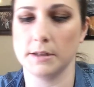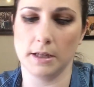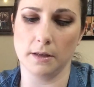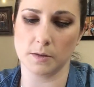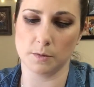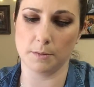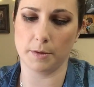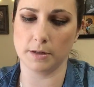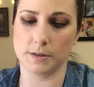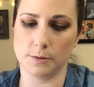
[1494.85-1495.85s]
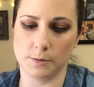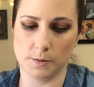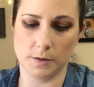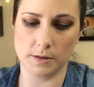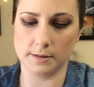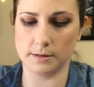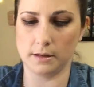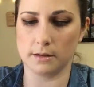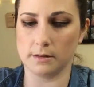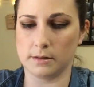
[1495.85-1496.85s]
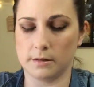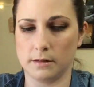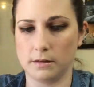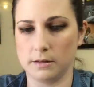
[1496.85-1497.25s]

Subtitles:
take this one apart too so you can see it.